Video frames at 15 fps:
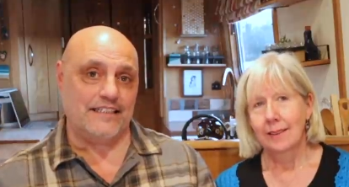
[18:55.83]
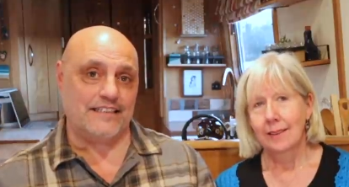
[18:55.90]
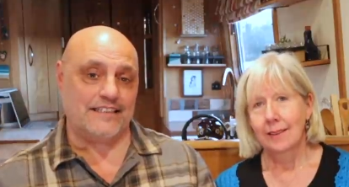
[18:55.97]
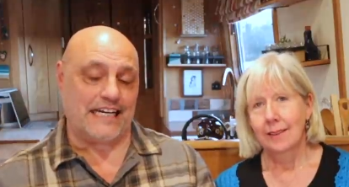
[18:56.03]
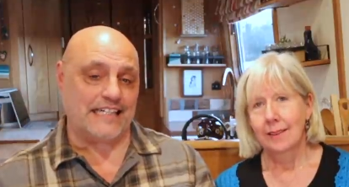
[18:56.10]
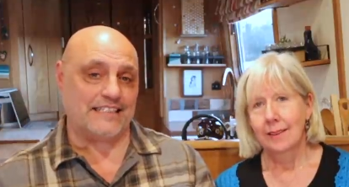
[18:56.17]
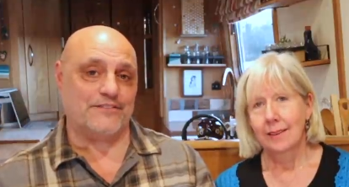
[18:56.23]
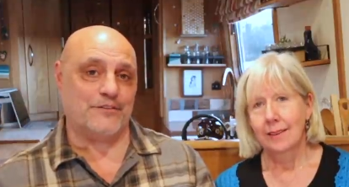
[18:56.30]

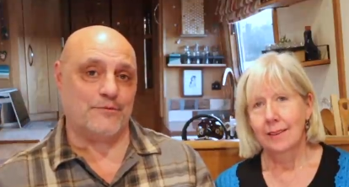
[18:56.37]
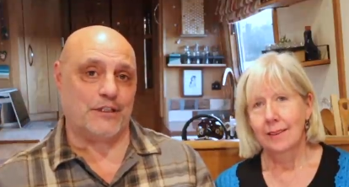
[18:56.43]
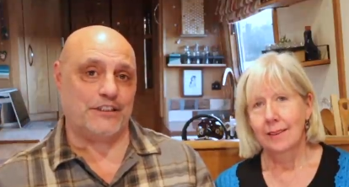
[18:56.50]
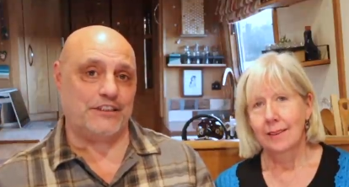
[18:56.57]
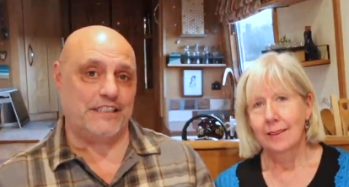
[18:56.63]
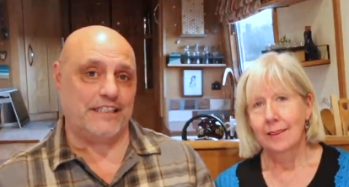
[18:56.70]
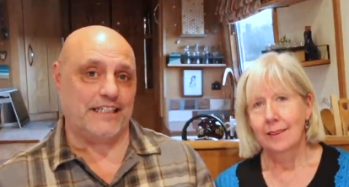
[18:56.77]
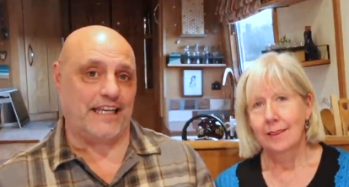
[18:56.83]
Speaker 1: thanks for
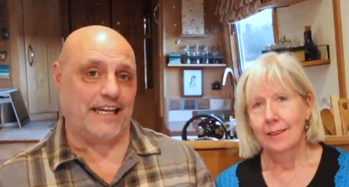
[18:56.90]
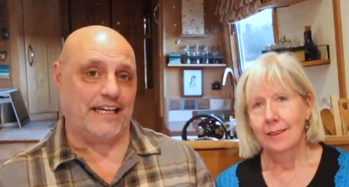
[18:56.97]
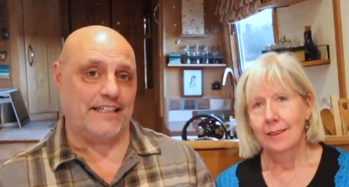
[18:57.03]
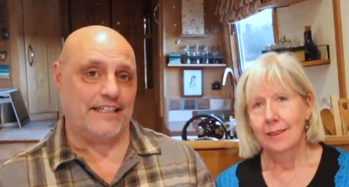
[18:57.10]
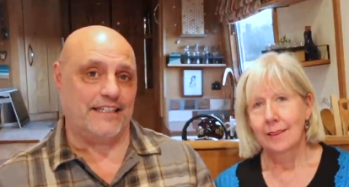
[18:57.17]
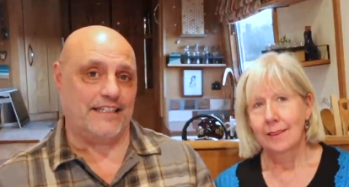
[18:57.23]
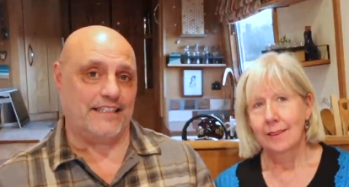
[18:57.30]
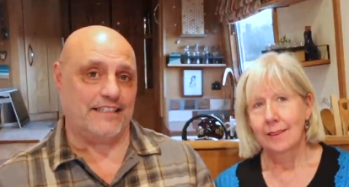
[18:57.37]
watching
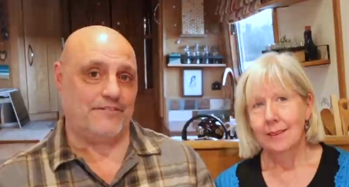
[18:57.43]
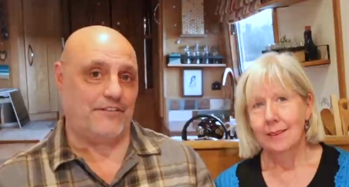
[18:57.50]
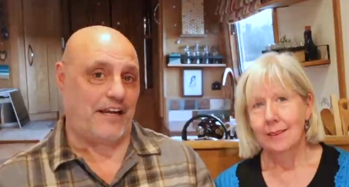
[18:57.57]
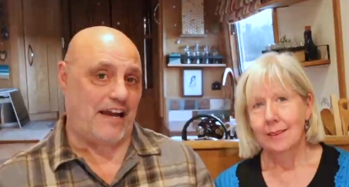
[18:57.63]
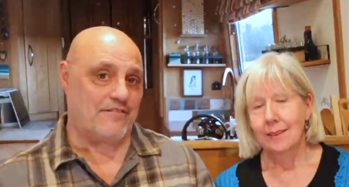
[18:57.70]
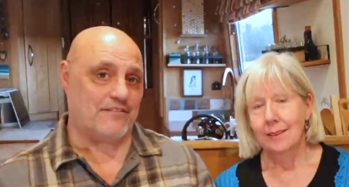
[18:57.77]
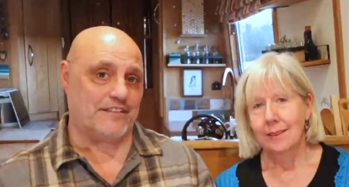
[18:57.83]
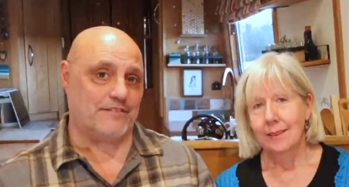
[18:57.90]
again. And if you
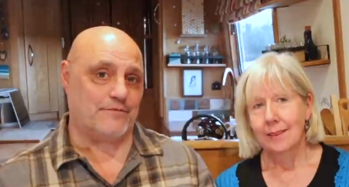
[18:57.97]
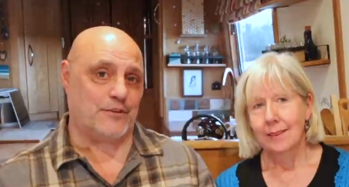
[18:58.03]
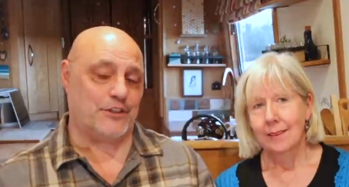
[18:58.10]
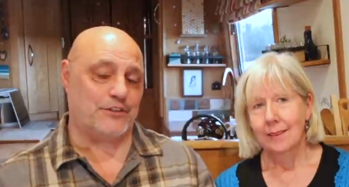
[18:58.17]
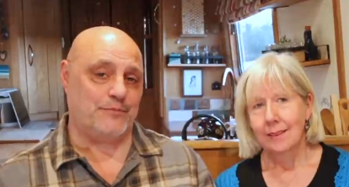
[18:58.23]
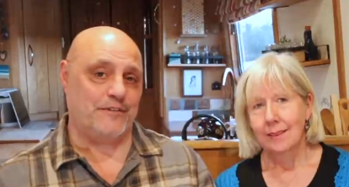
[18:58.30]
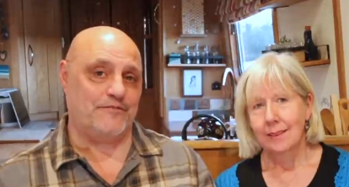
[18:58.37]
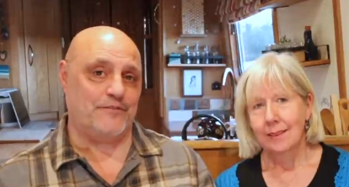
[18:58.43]
haven't
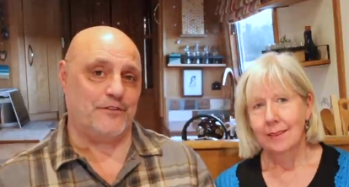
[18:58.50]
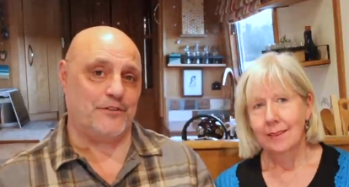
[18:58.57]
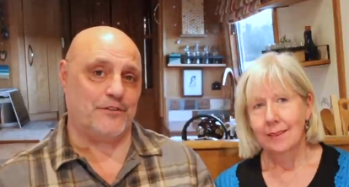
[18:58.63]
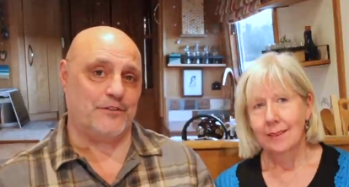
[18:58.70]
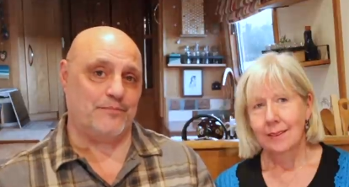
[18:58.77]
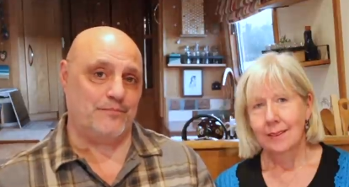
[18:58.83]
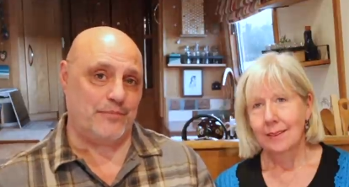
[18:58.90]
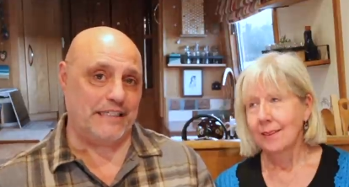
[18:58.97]
watched
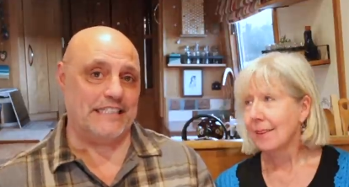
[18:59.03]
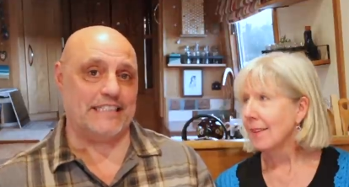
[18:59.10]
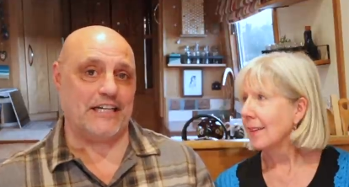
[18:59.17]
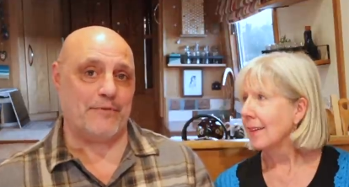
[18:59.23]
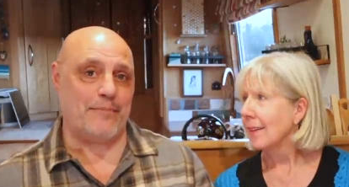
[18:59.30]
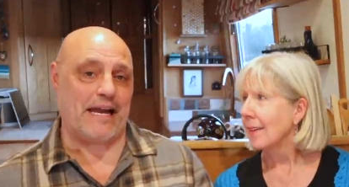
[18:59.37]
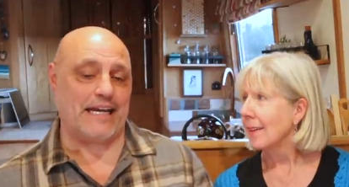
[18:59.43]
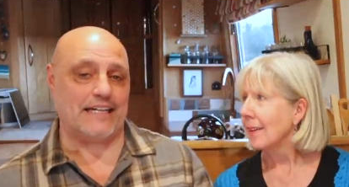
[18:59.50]
before, please
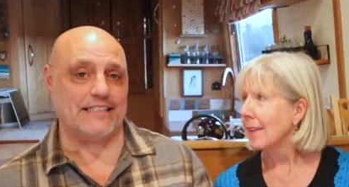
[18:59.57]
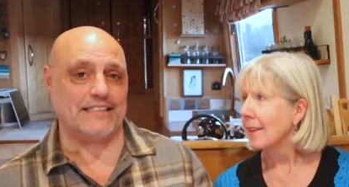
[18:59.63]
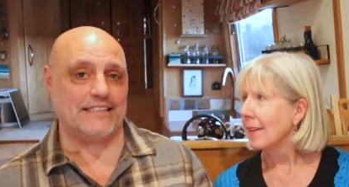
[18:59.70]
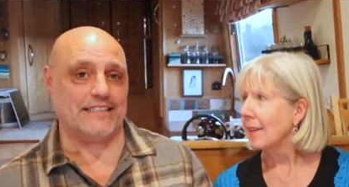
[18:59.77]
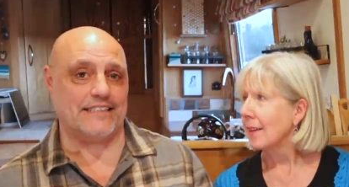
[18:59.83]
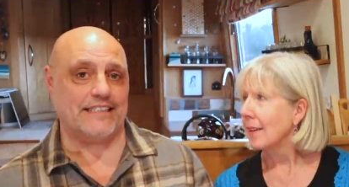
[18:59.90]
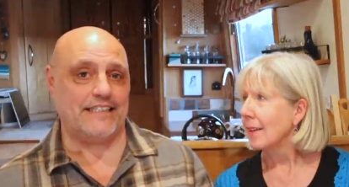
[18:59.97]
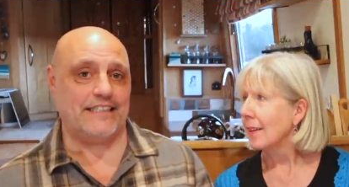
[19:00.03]
go back and
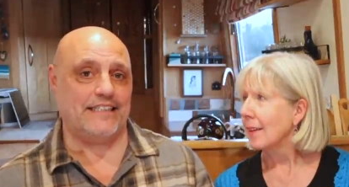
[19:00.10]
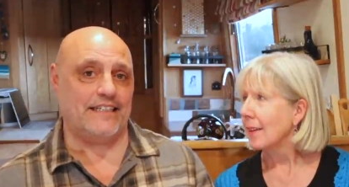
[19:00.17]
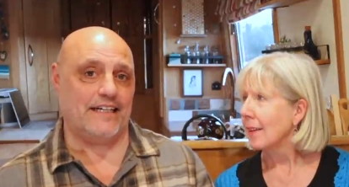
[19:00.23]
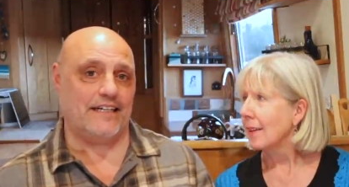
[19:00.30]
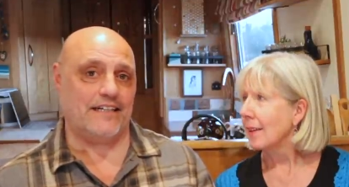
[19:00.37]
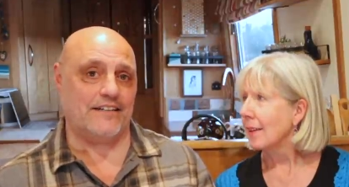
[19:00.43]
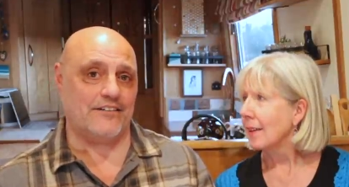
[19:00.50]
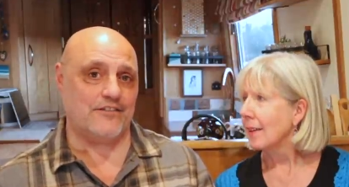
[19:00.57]
see
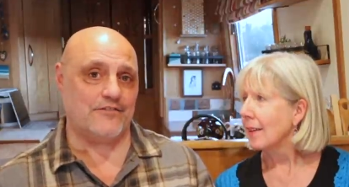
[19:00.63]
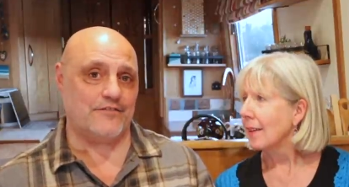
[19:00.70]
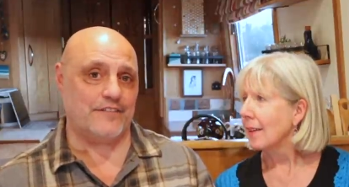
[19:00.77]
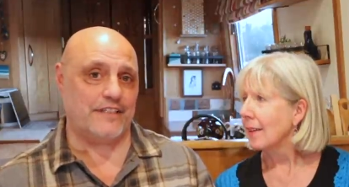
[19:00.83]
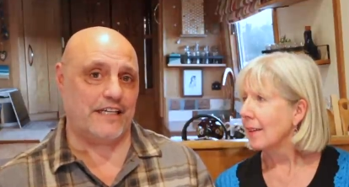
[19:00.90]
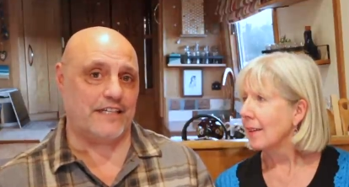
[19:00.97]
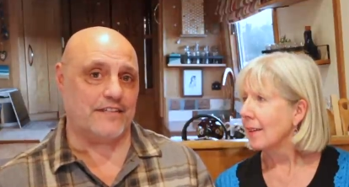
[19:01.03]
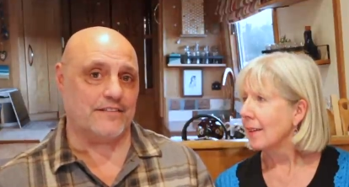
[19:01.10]
our old
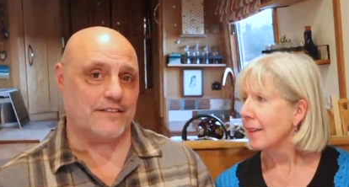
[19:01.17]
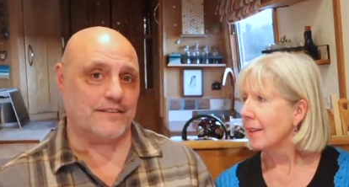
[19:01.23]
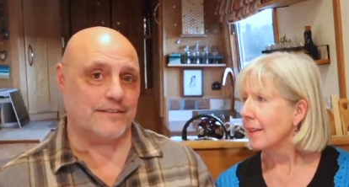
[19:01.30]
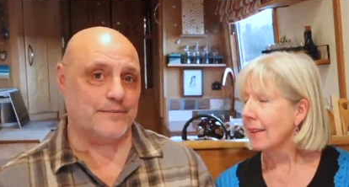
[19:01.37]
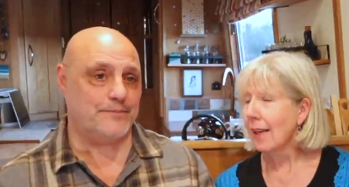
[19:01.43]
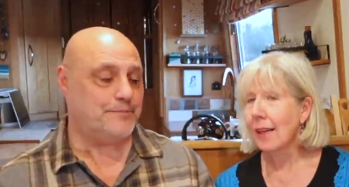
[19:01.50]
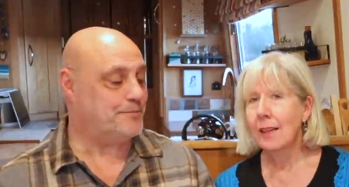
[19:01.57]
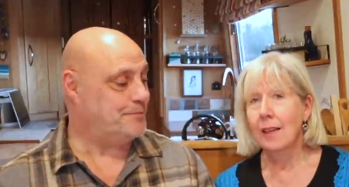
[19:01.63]
videos.
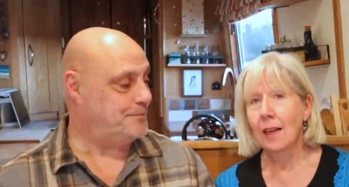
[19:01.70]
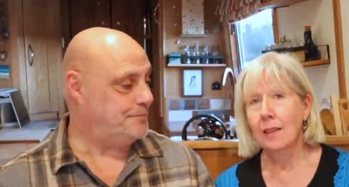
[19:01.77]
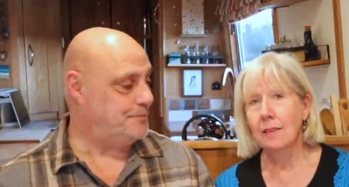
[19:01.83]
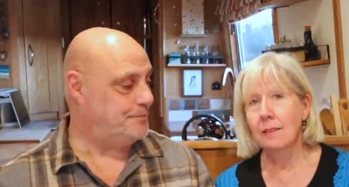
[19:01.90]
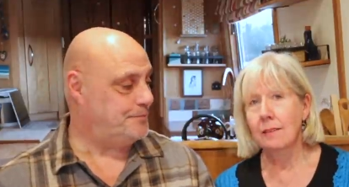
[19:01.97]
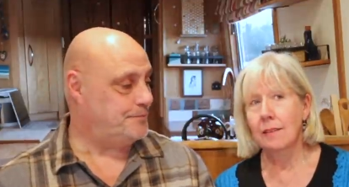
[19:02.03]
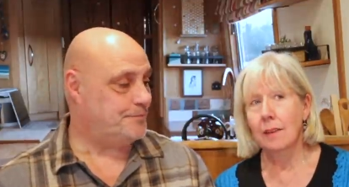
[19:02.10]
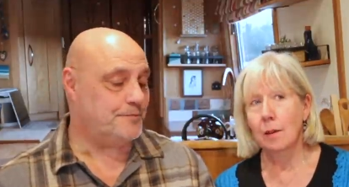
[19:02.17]
Speaker 2: Yeah,
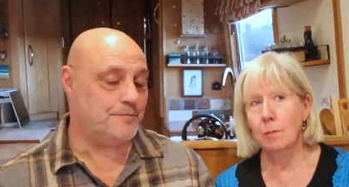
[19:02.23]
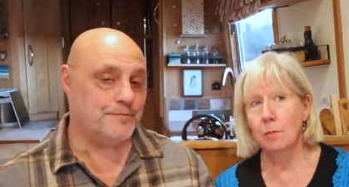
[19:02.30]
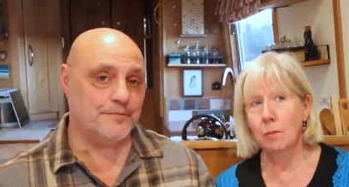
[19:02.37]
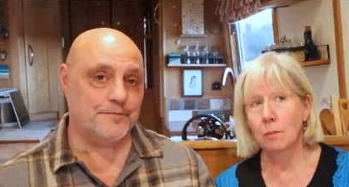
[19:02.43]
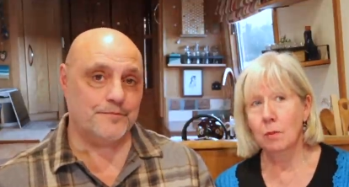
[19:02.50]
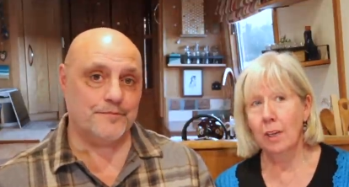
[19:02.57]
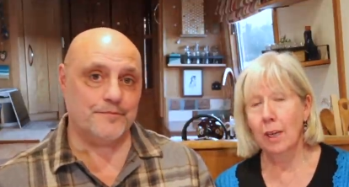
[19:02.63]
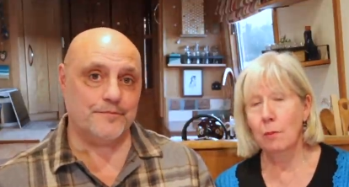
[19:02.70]

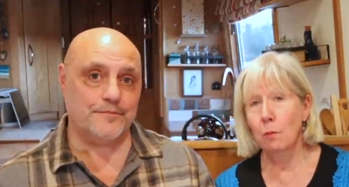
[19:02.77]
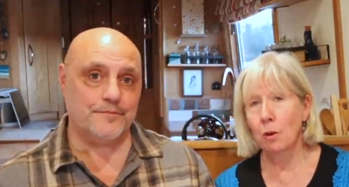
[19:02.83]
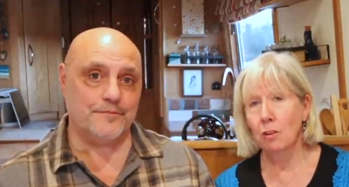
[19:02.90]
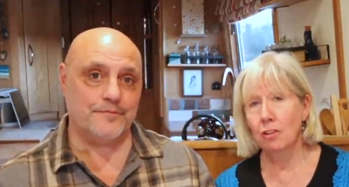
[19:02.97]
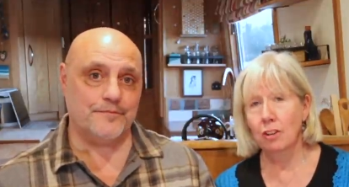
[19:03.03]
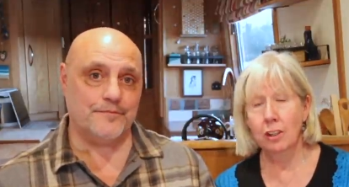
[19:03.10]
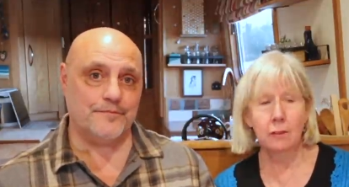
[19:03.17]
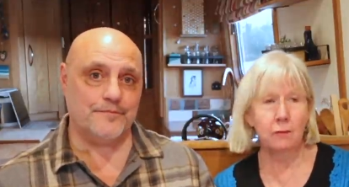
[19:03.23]
and keep
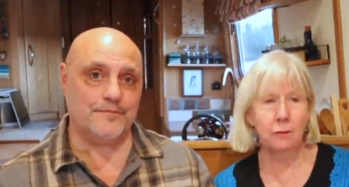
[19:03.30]
watching